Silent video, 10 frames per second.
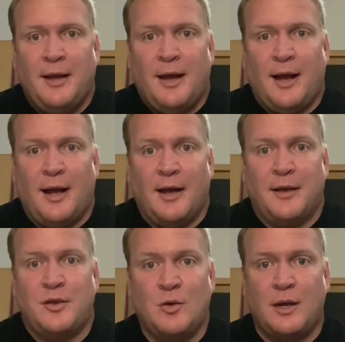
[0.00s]
Uh,
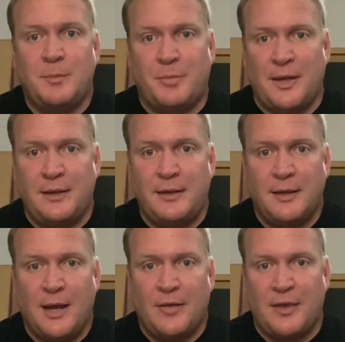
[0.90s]
you can bid
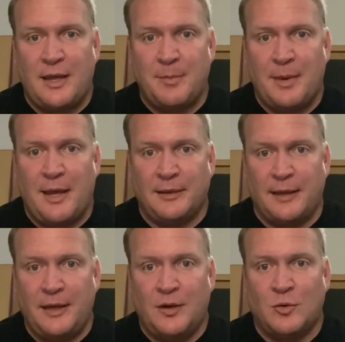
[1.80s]
at the eBay
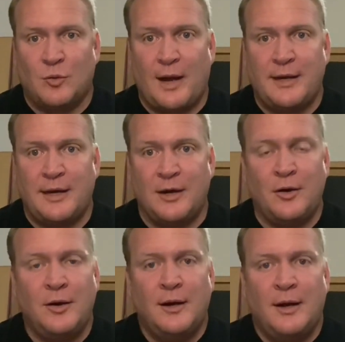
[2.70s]
link right here.